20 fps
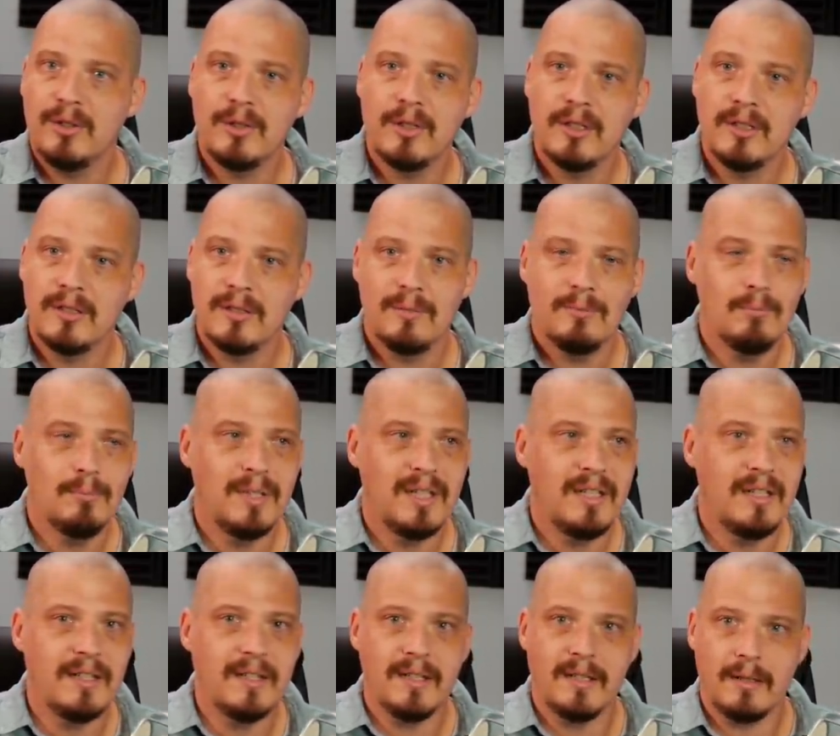You couldn't
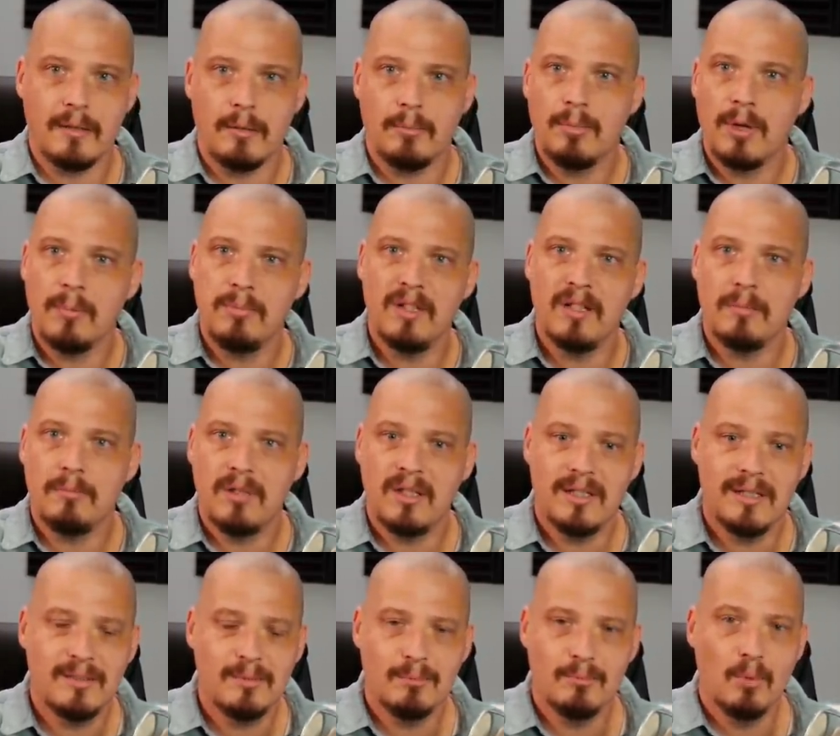be in a public
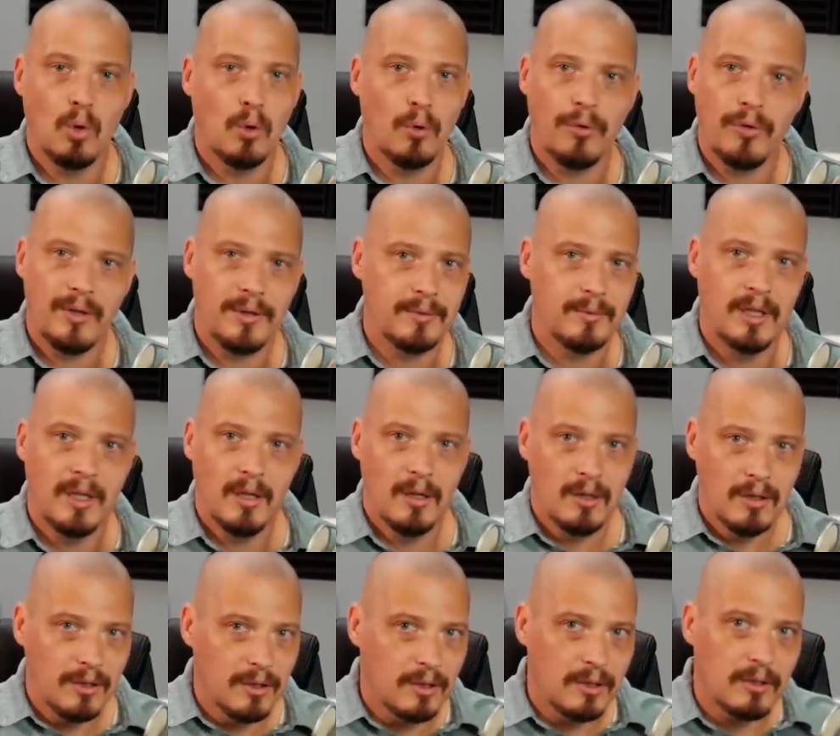place more than,
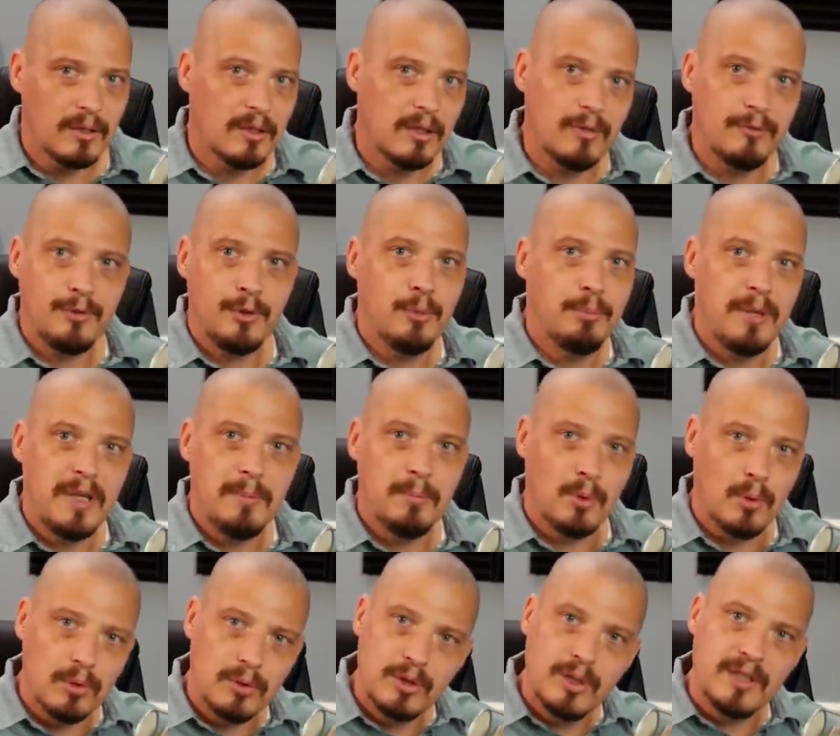you know, a few
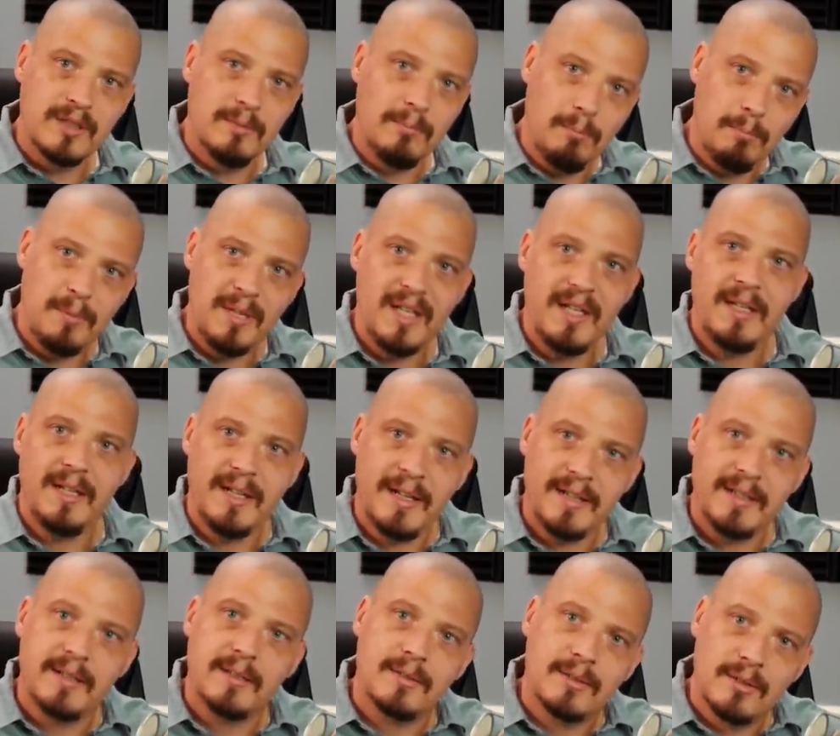people couldn't be
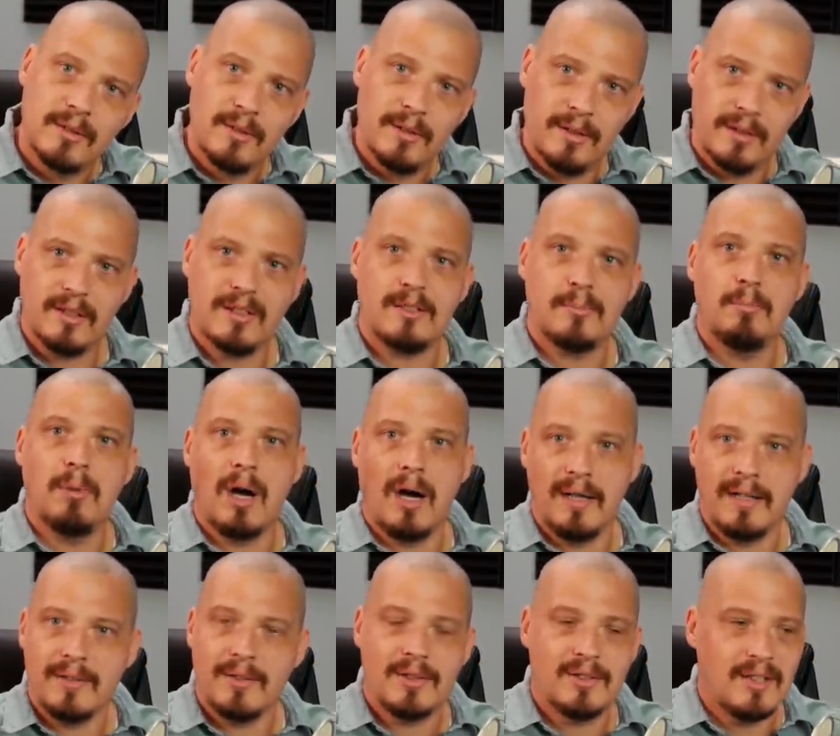in a
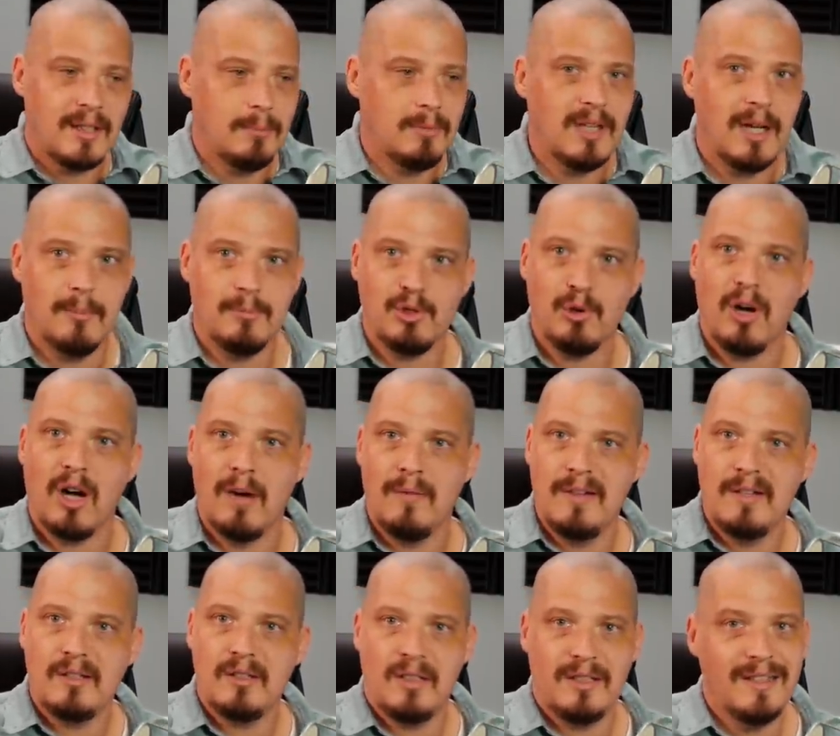spot at the same time. So
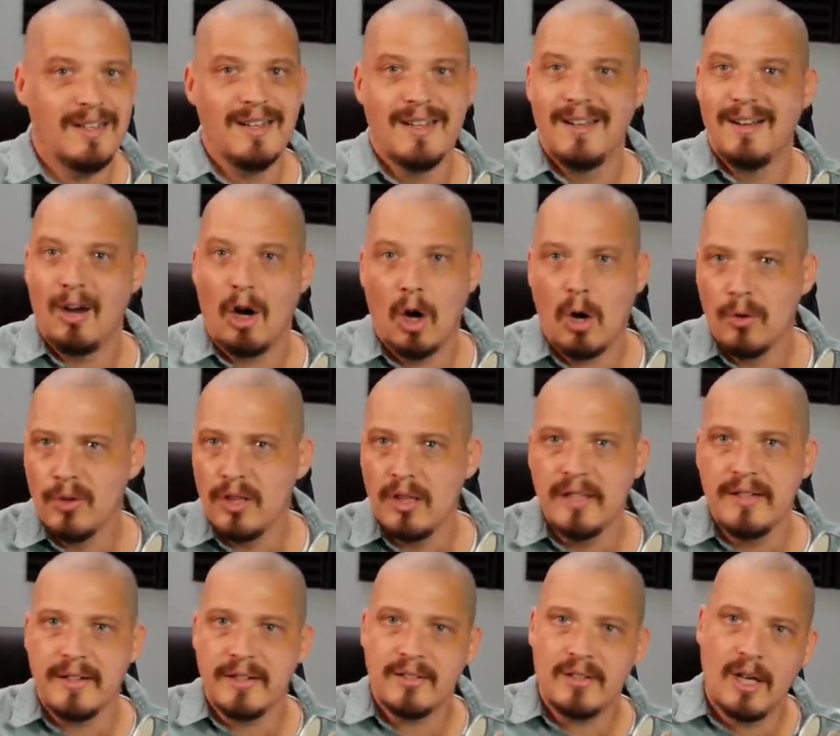obviously all the
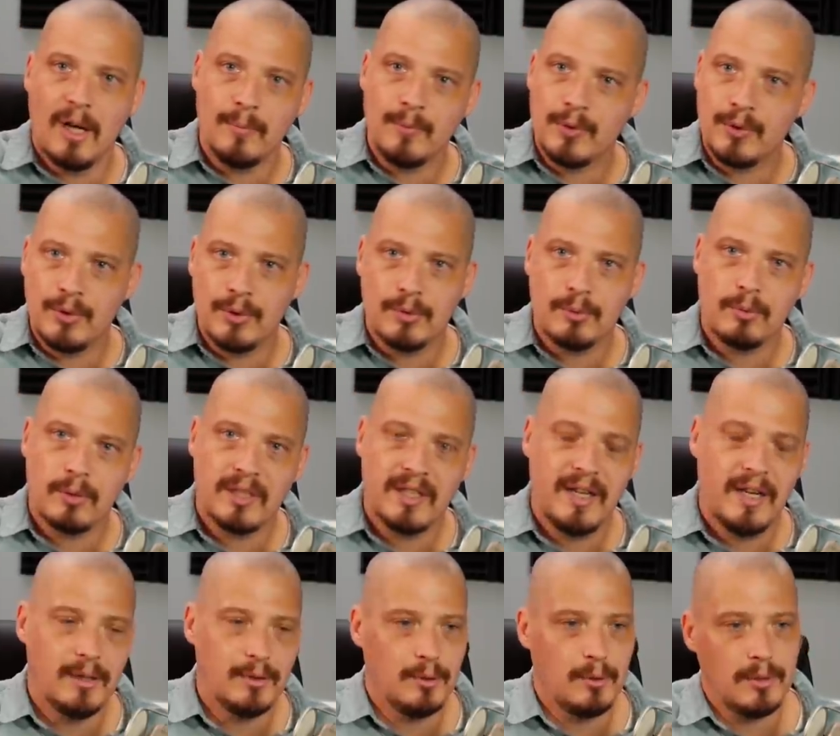Linux conferences were
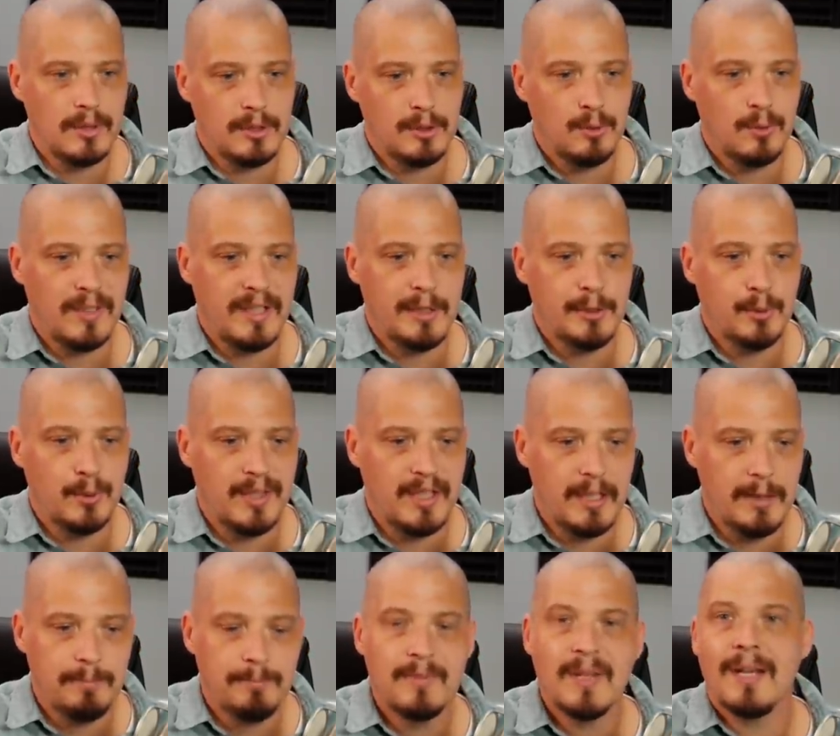canceled in
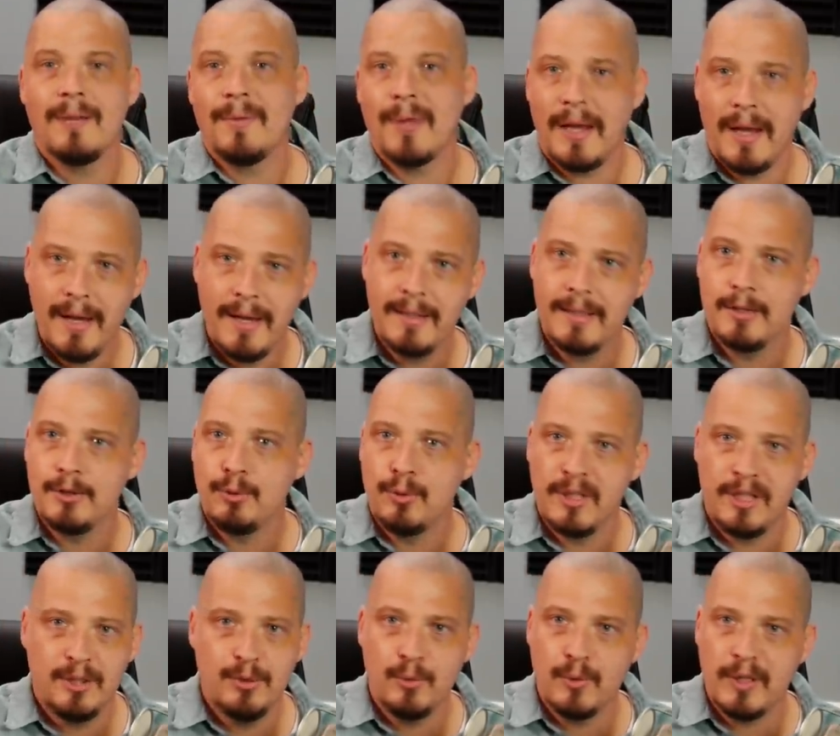2020. And in
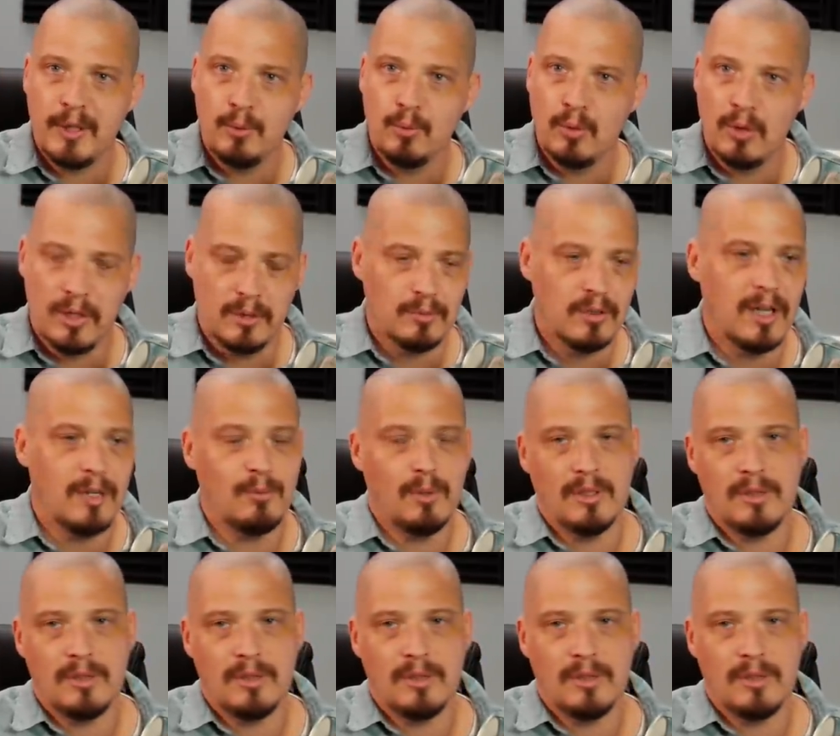2021, right?